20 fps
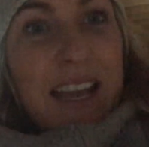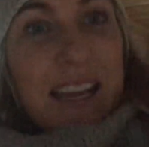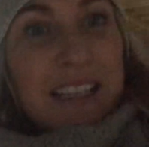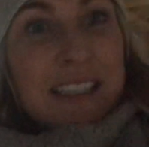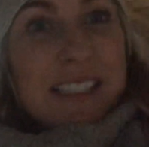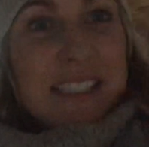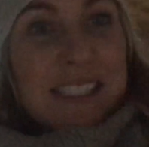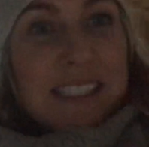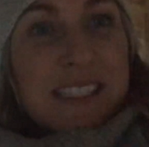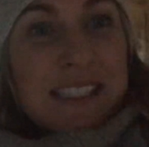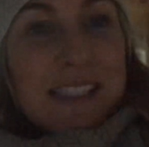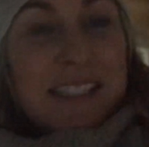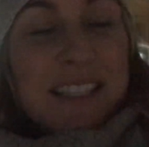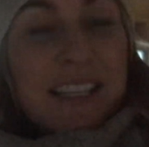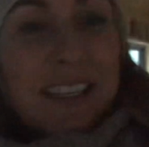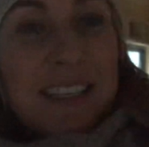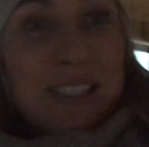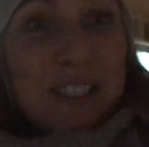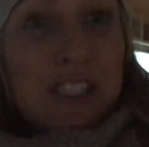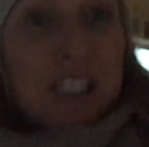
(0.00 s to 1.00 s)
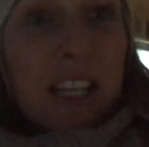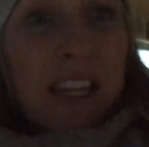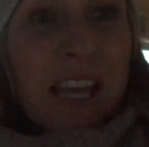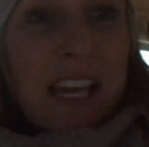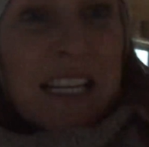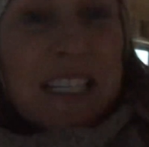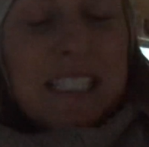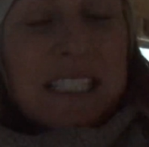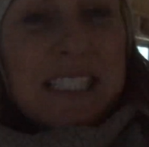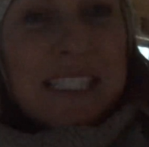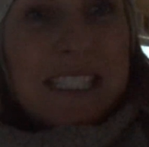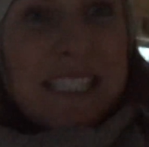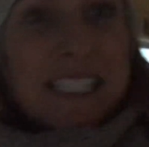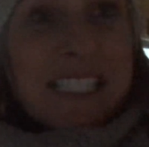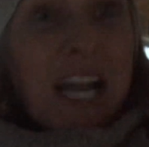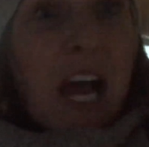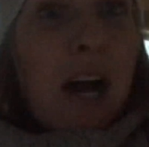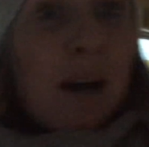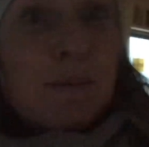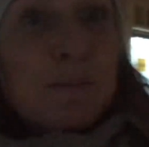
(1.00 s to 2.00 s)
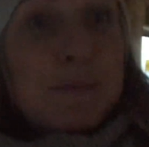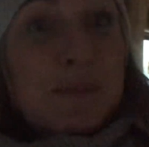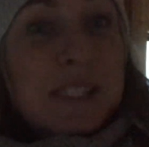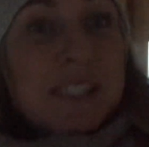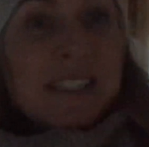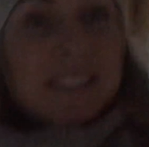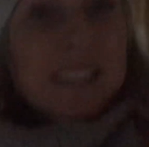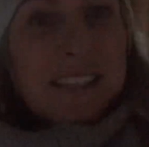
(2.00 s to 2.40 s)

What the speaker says: X's to like tubs,